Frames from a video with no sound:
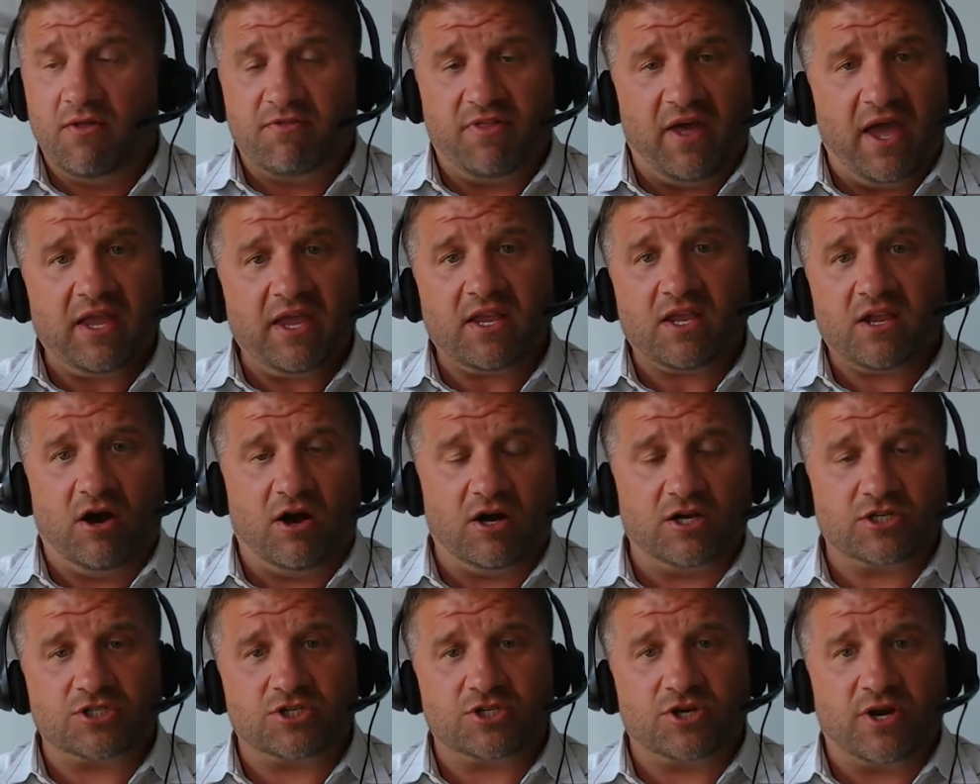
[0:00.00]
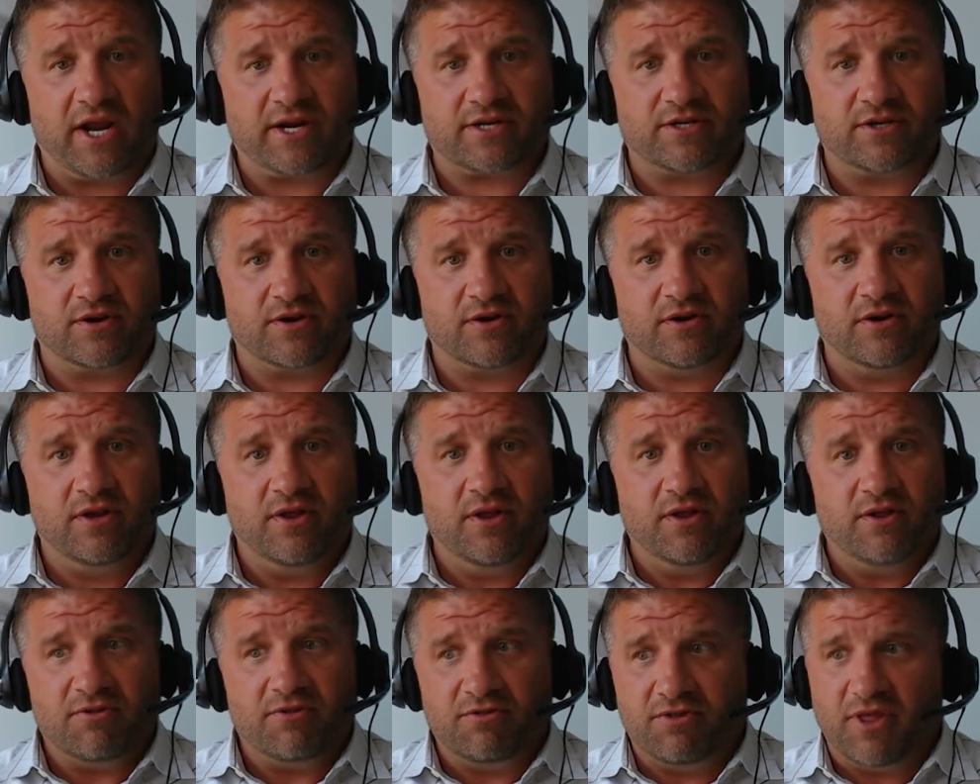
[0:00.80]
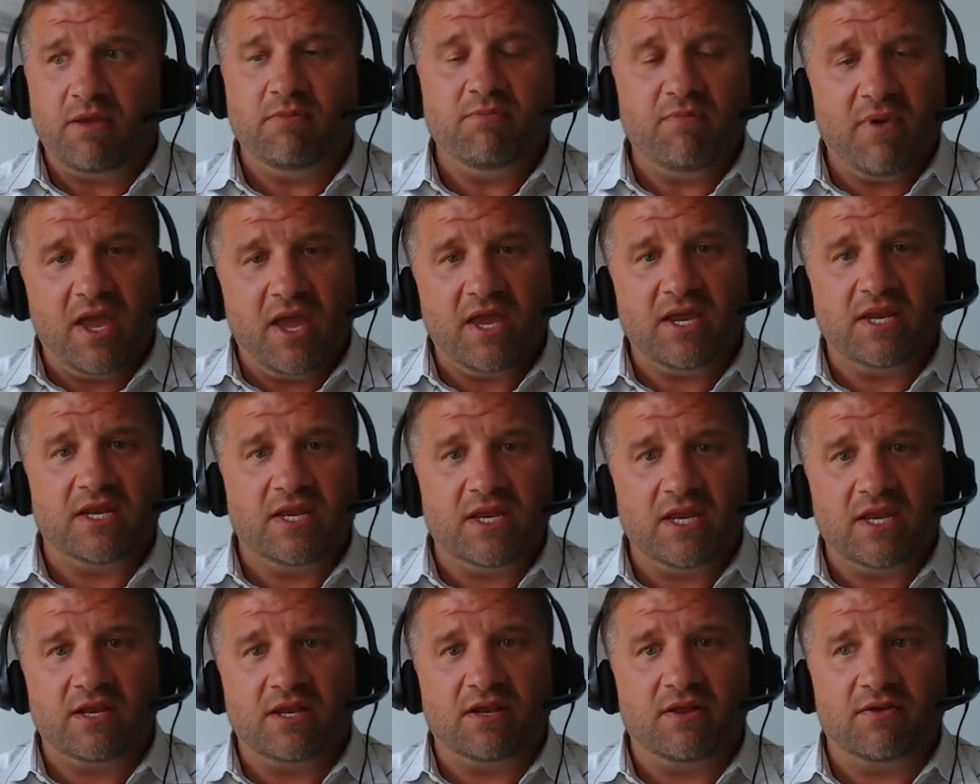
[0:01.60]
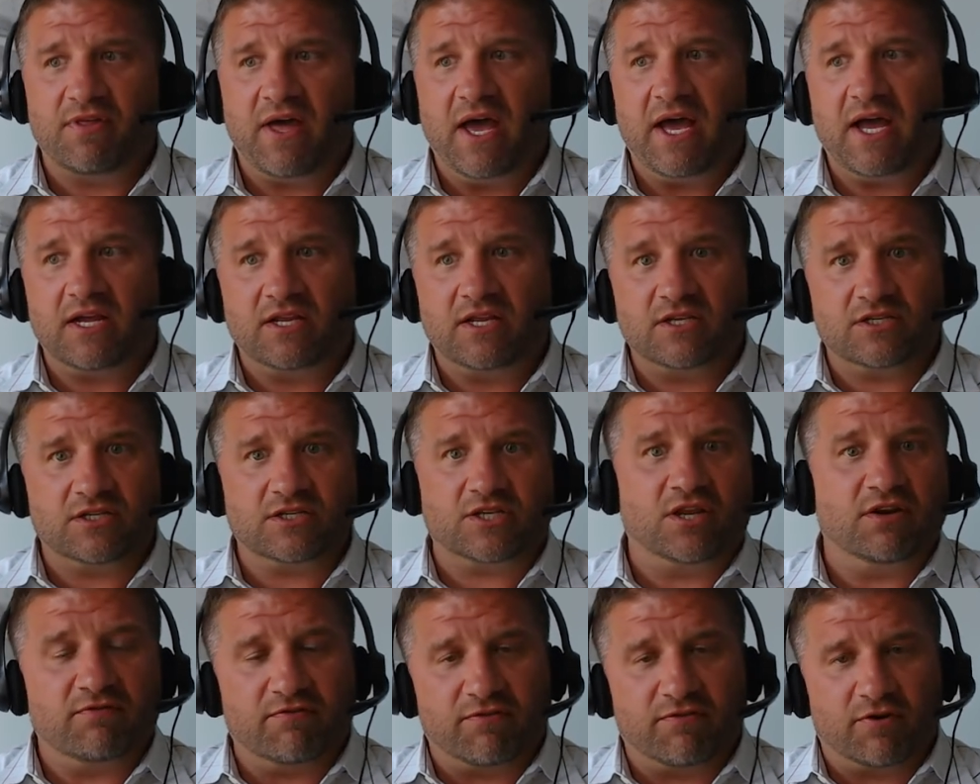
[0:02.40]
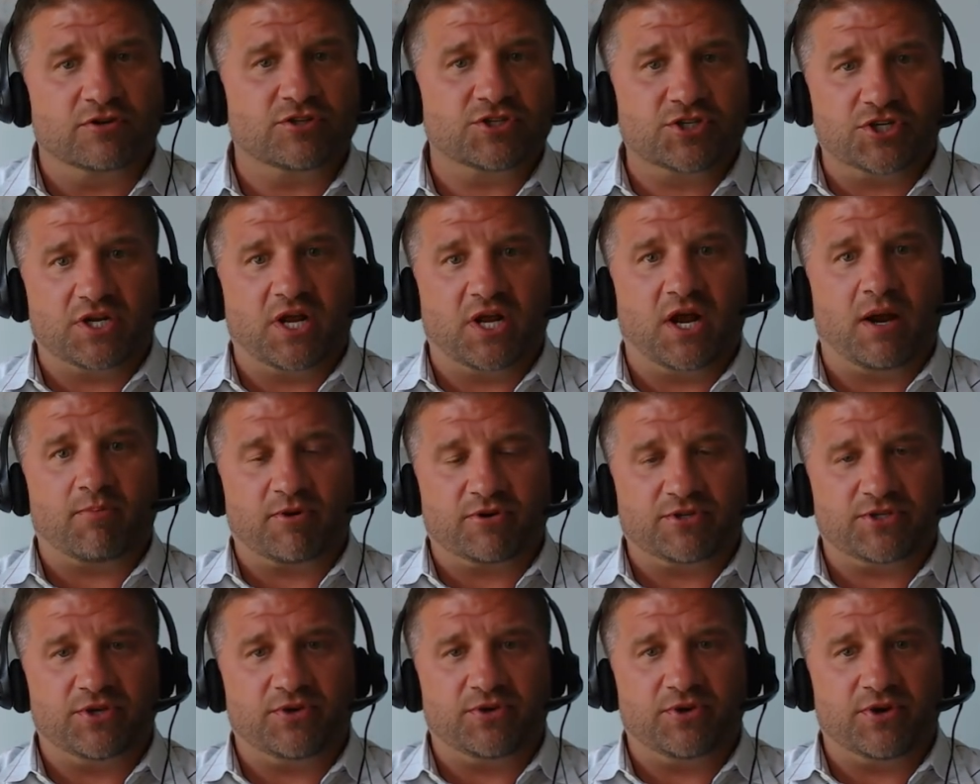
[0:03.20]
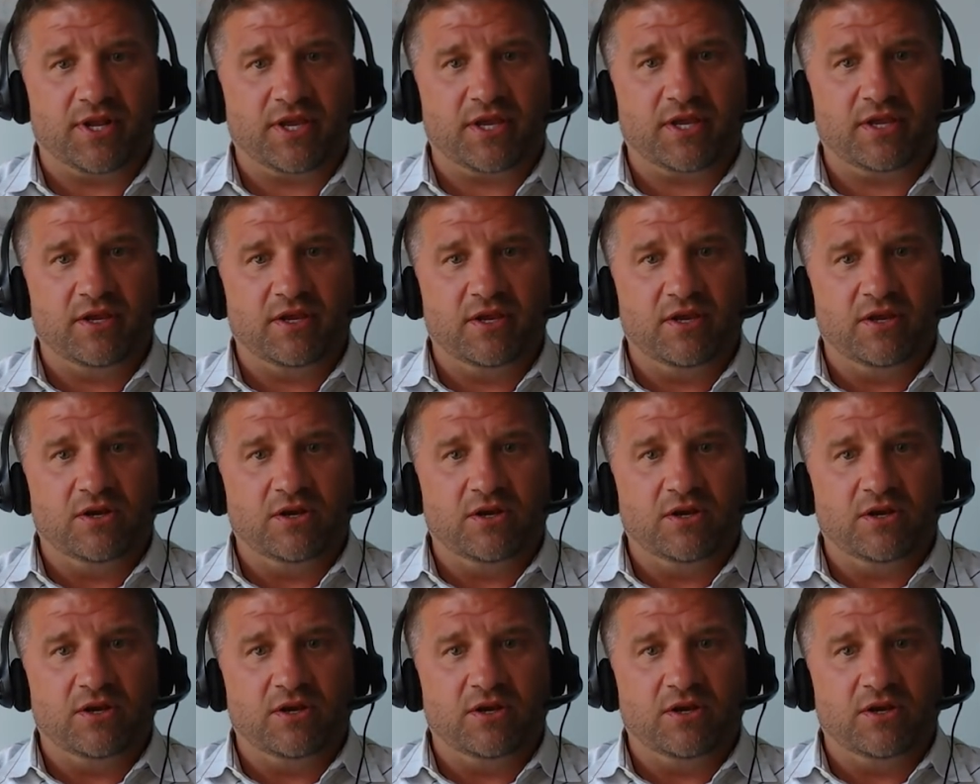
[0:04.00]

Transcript: that contractor, they may need that conversion opportunity.